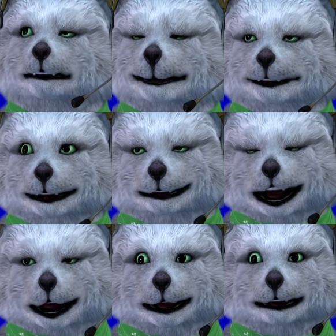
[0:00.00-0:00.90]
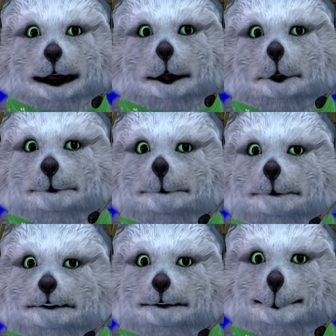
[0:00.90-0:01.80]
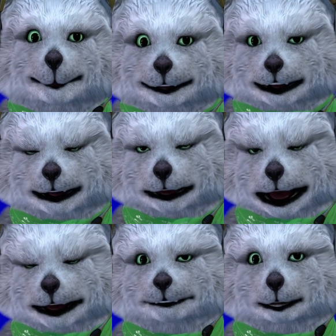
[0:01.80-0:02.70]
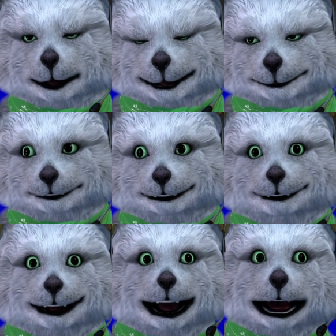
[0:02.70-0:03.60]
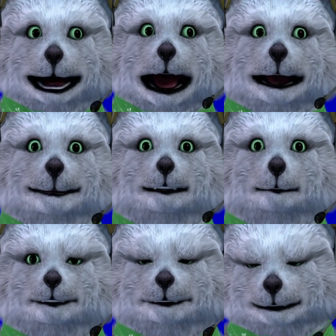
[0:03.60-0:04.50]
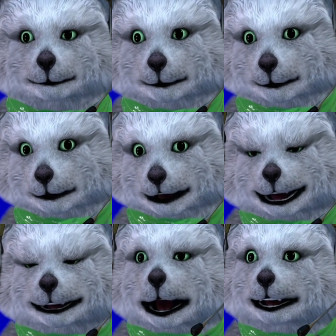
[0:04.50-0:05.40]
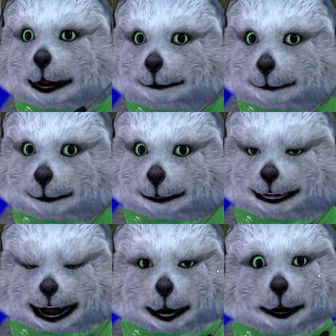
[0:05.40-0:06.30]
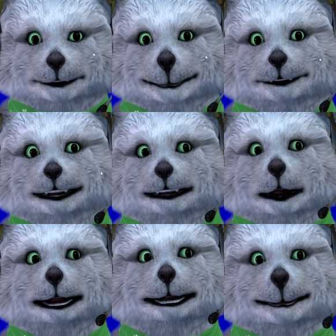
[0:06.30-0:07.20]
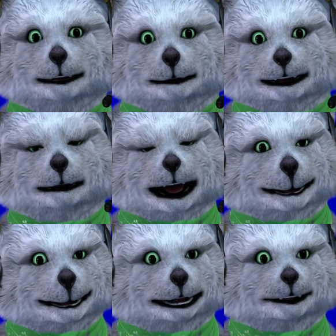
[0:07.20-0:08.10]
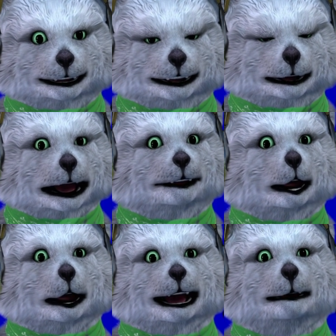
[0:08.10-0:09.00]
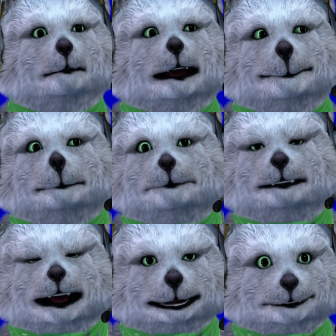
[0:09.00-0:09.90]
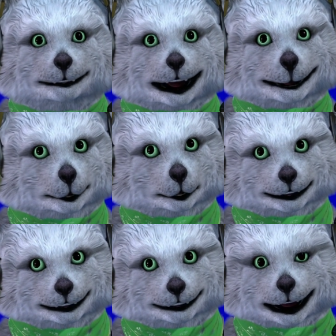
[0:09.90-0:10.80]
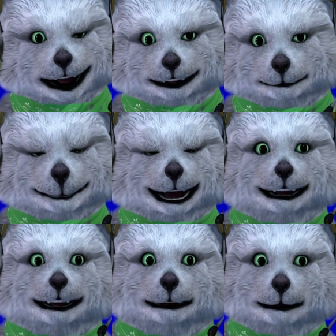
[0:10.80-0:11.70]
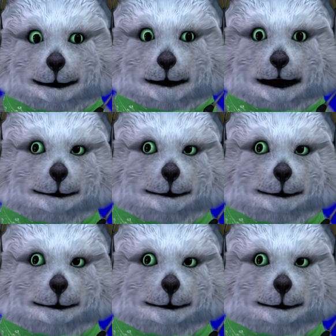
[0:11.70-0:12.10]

But um, O B S does this really nice thing that allows me to use any other color. So in my case, I will be using a blue screen. I know that, I mean, this can this can be anything that you use.